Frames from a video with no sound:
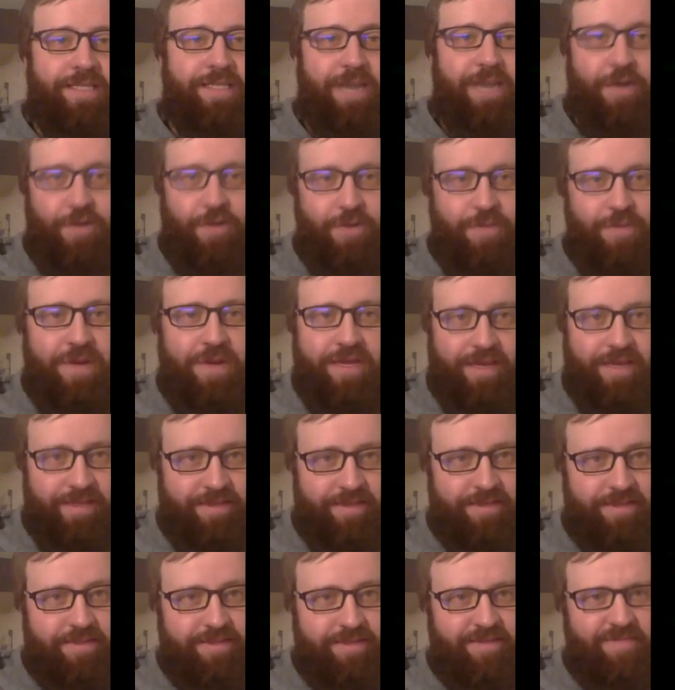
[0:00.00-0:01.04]
to other
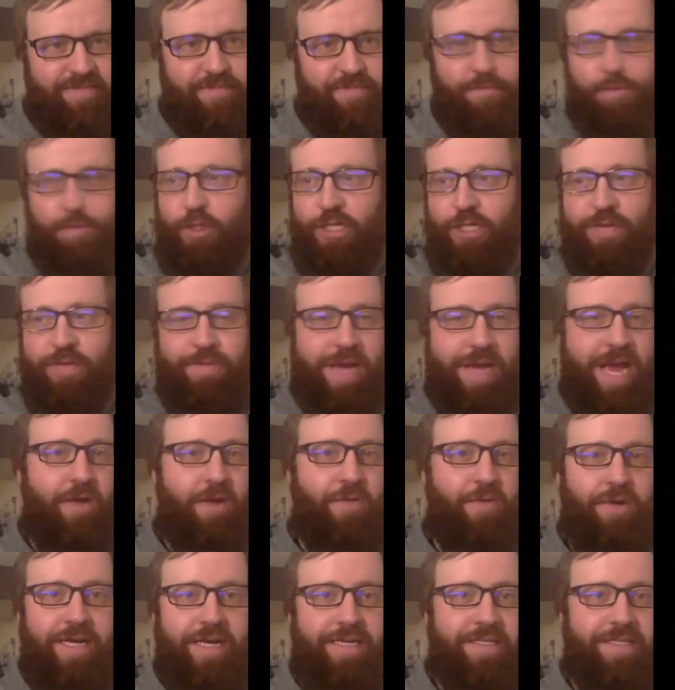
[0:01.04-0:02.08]
opinions, pushing
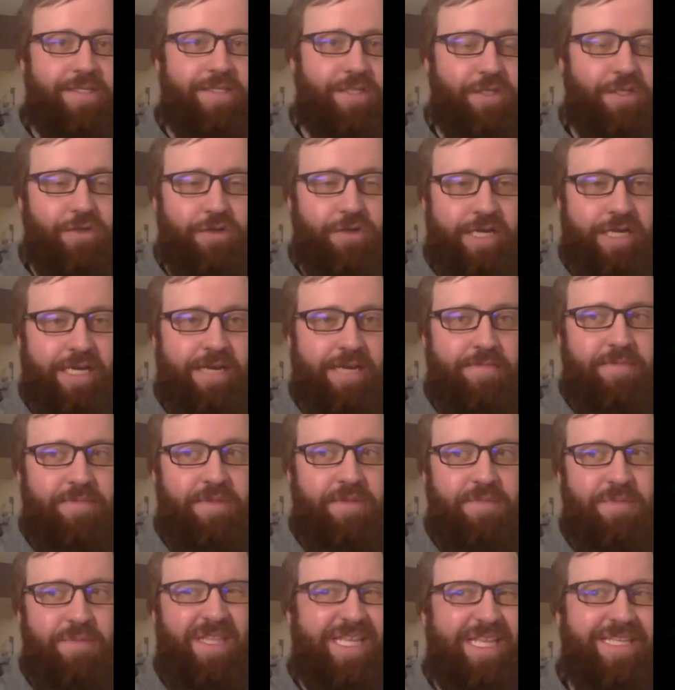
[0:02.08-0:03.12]
back when I disagree,
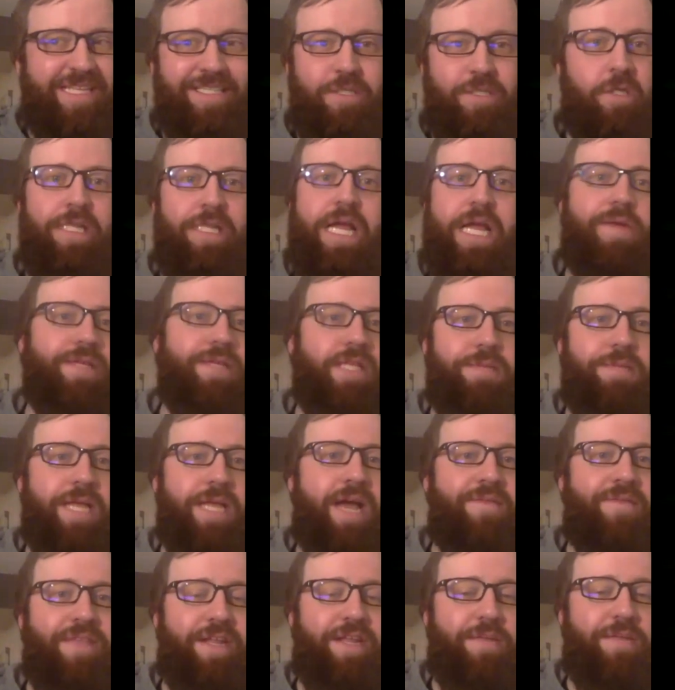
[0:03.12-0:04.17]
but then still allowing them to
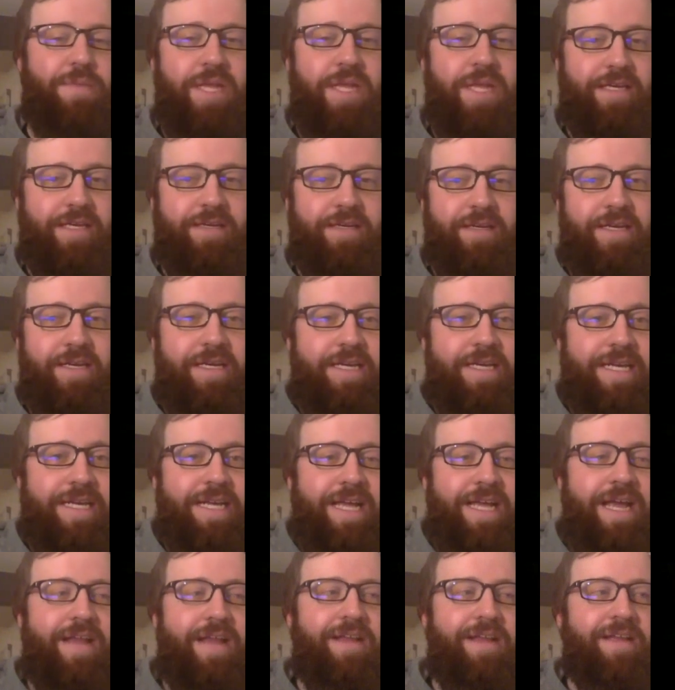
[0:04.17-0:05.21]
have that opinion.
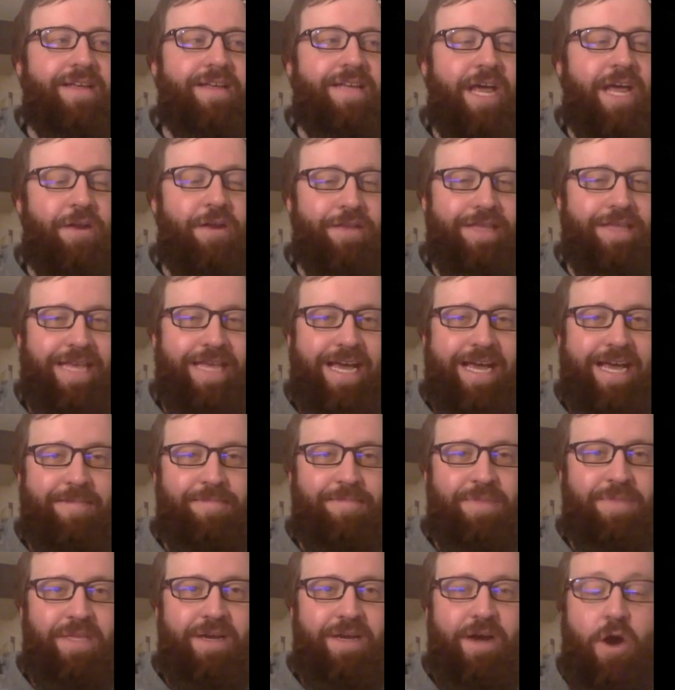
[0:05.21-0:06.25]
And not only
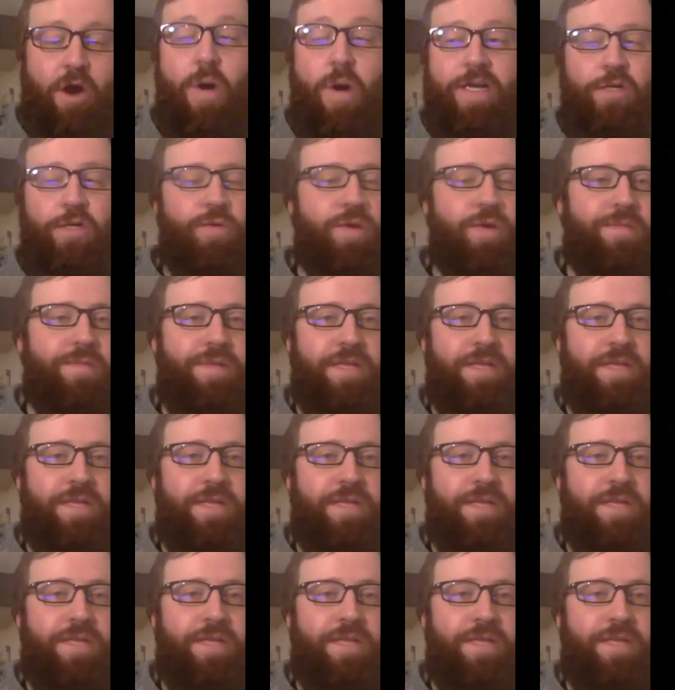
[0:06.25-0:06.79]
that, uh, oh, I do want to